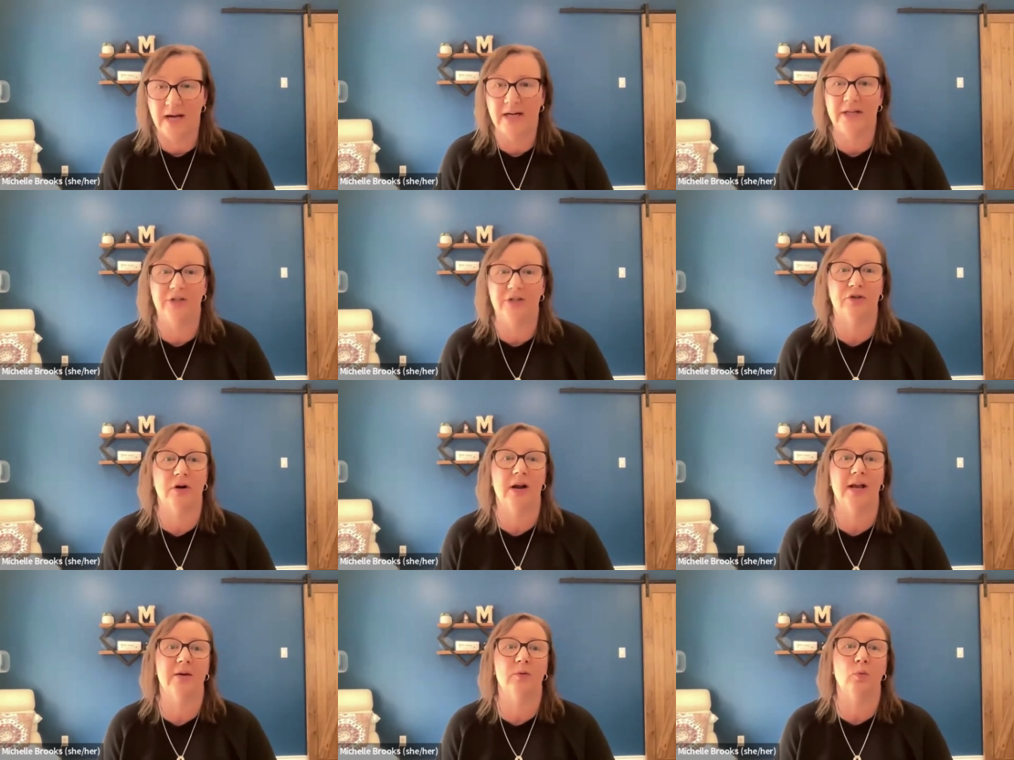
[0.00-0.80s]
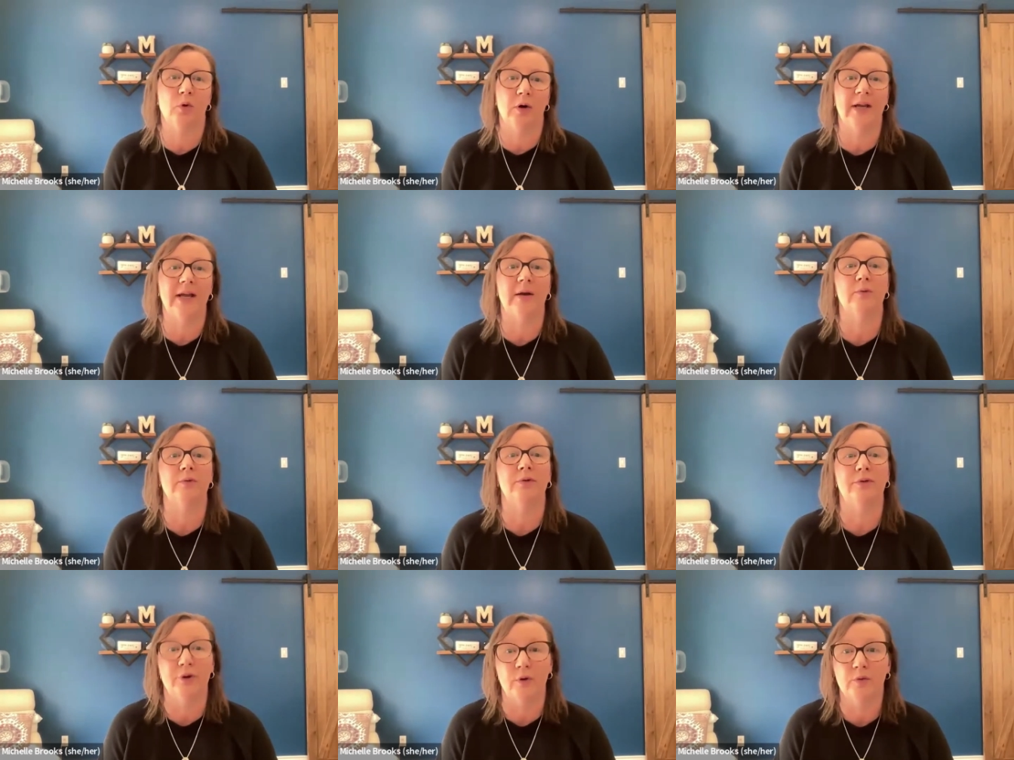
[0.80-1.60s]
And I try and work
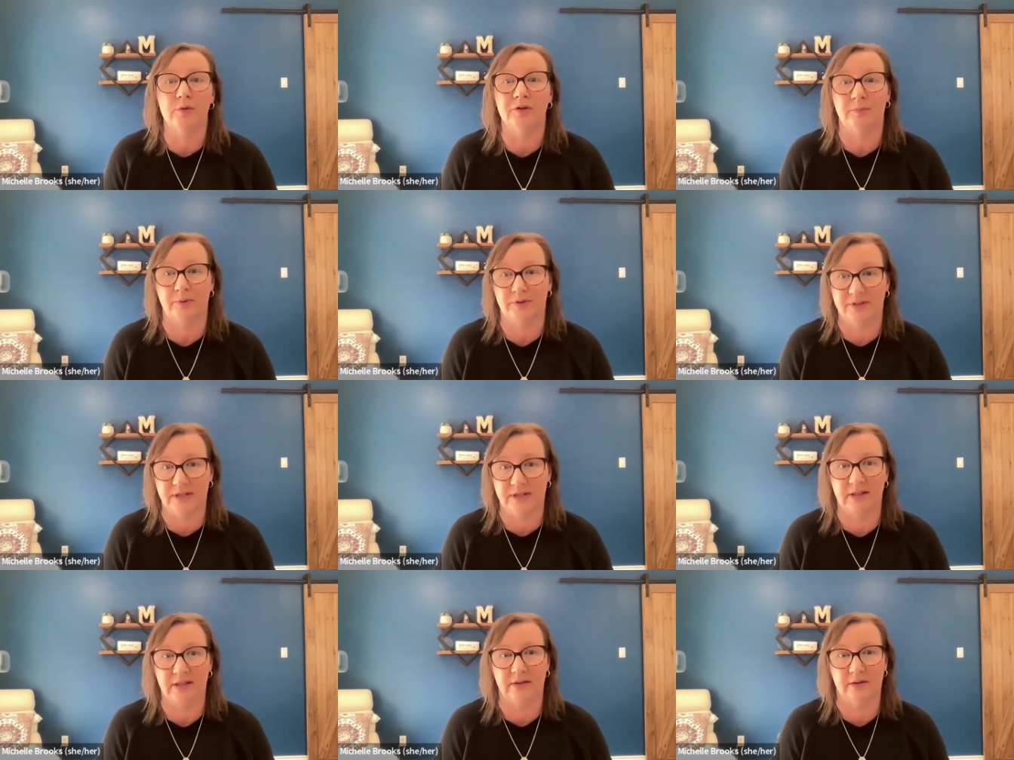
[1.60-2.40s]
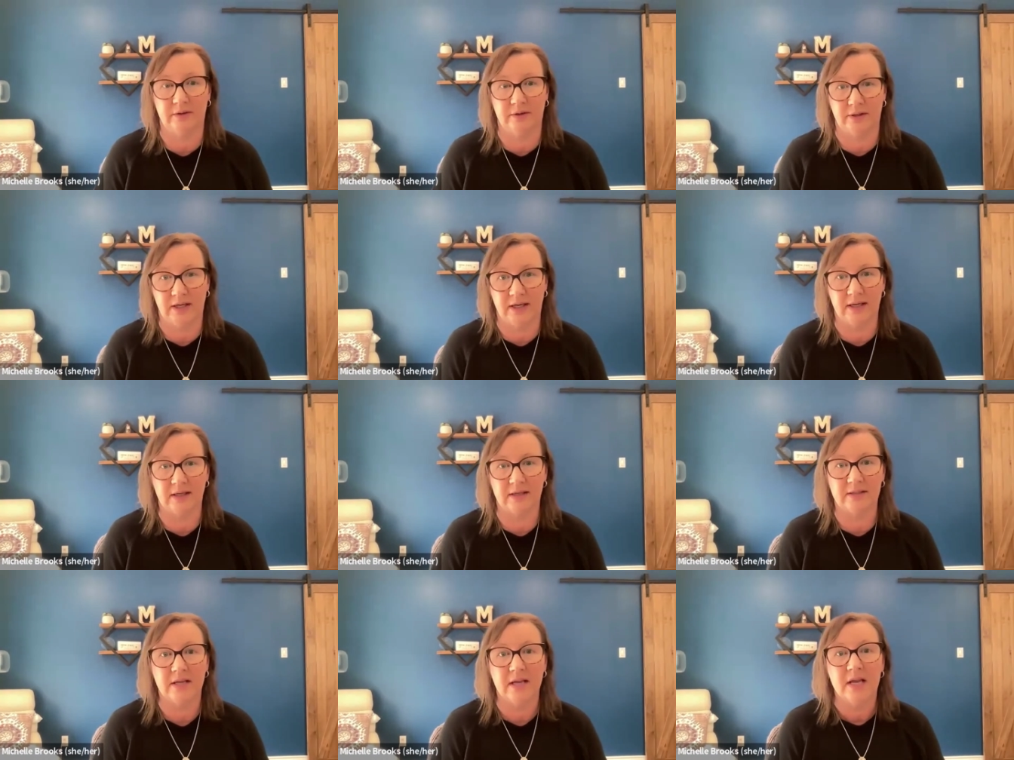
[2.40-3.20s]
out those particular
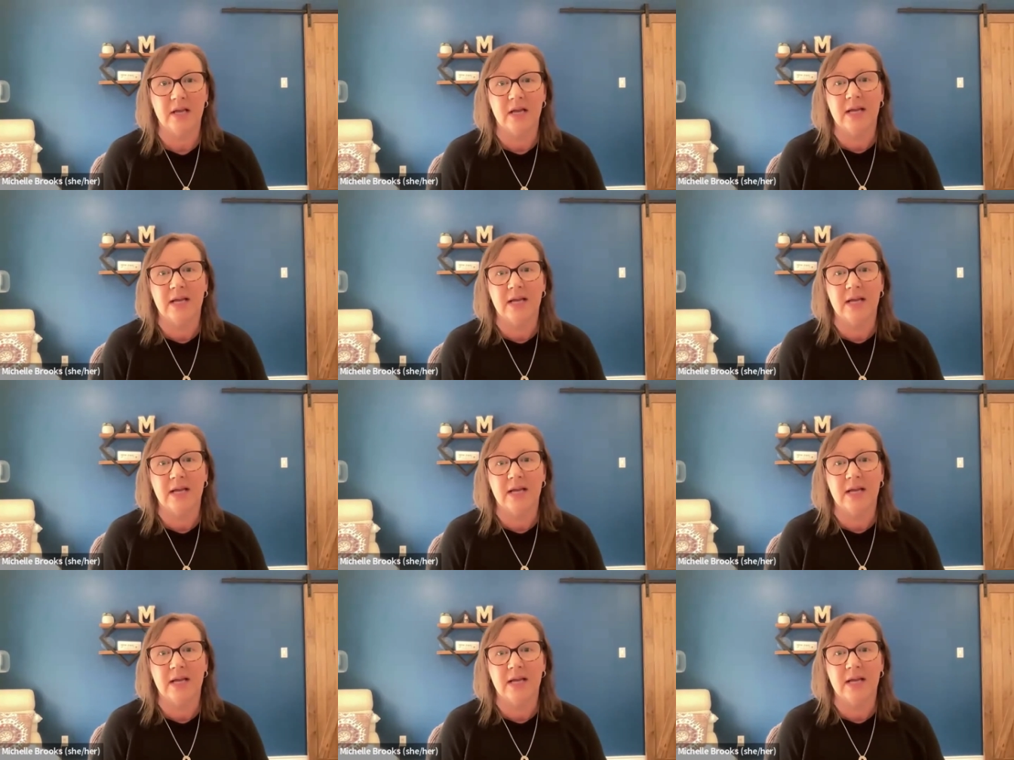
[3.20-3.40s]
kinks.